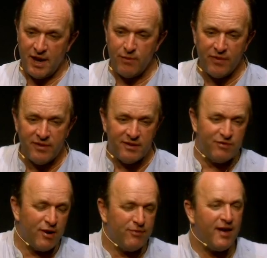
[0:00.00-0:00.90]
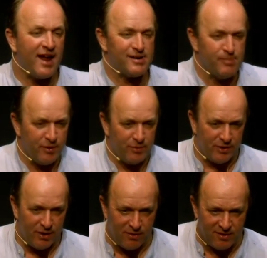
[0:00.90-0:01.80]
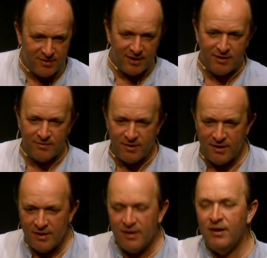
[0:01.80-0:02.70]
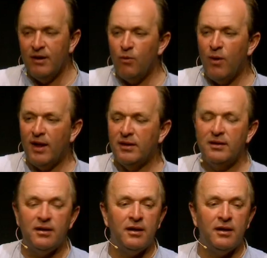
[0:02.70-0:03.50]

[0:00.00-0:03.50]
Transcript: Anyone that has read Flashman will know this scene well.